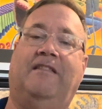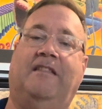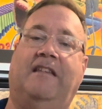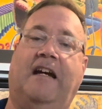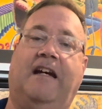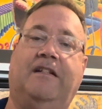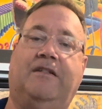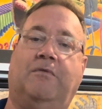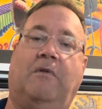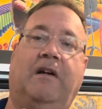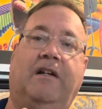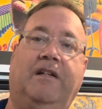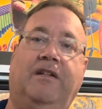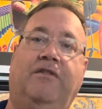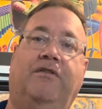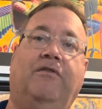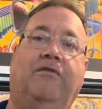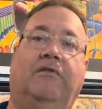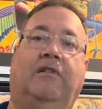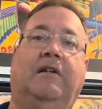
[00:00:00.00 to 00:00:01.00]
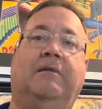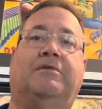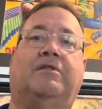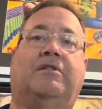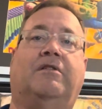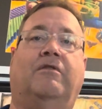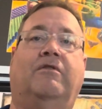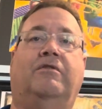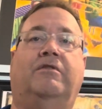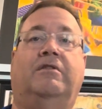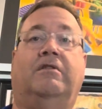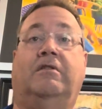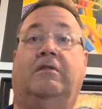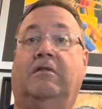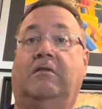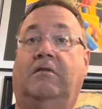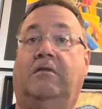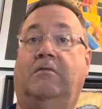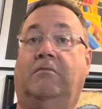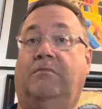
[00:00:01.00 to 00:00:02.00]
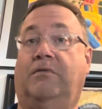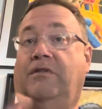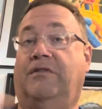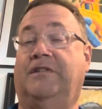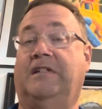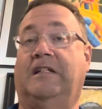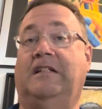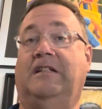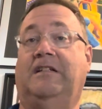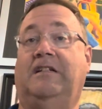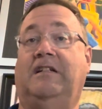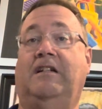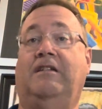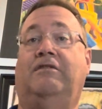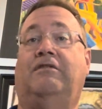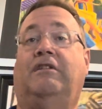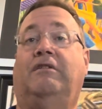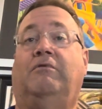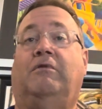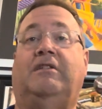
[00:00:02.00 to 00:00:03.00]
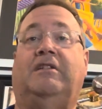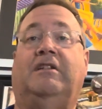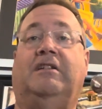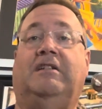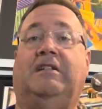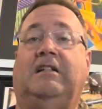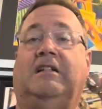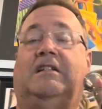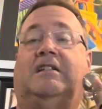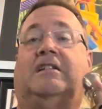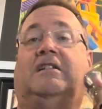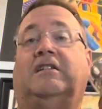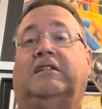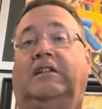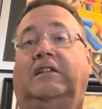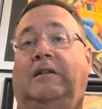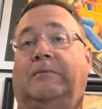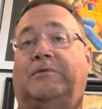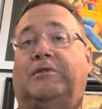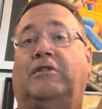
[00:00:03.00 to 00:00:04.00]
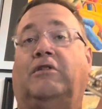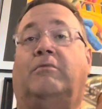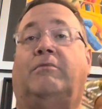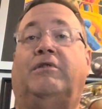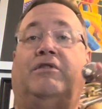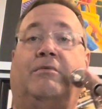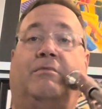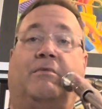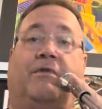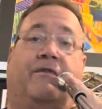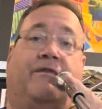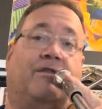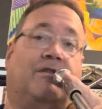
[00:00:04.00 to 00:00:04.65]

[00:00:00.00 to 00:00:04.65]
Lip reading: That's why you do lip slurs, because that's essentially what this is a lip slur, but you move your